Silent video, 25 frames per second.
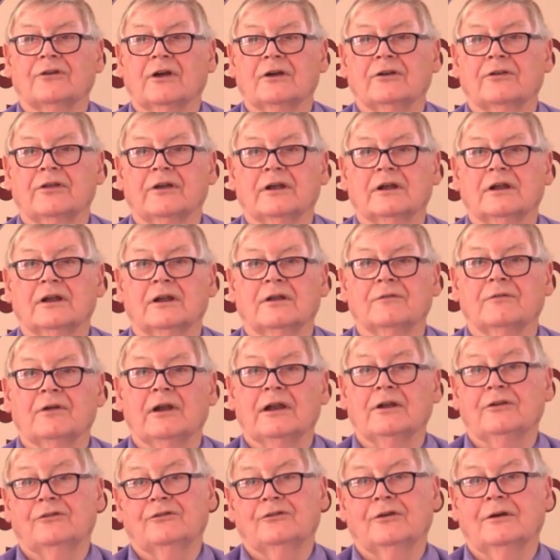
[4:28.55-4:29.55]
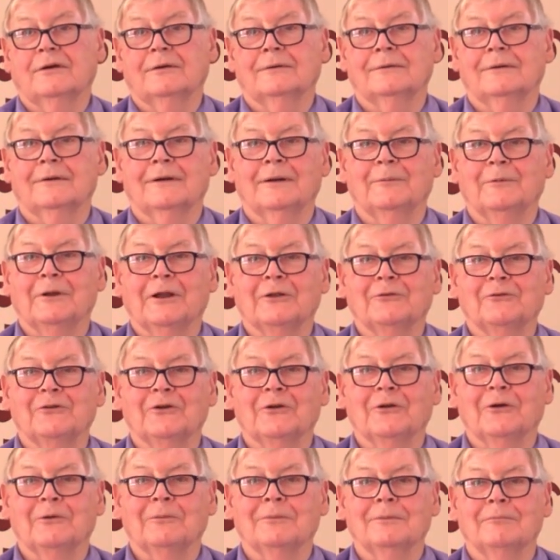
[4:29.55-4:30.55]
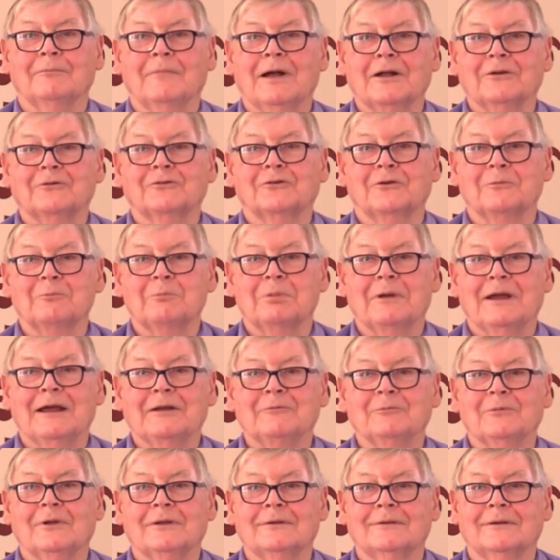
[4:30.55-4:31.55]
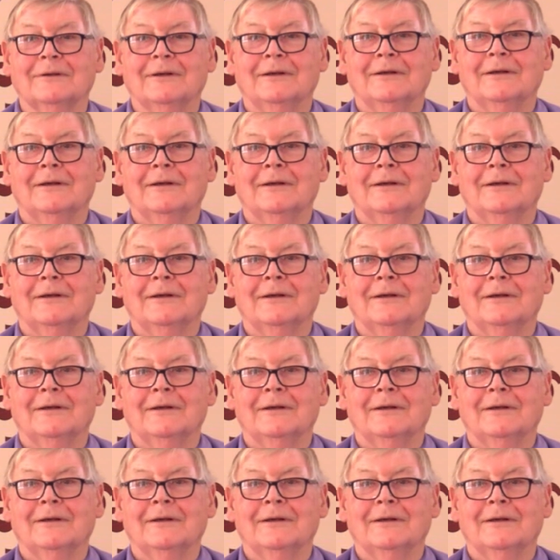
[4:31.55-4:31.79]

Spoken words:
I think, in the village, so it's not much compared with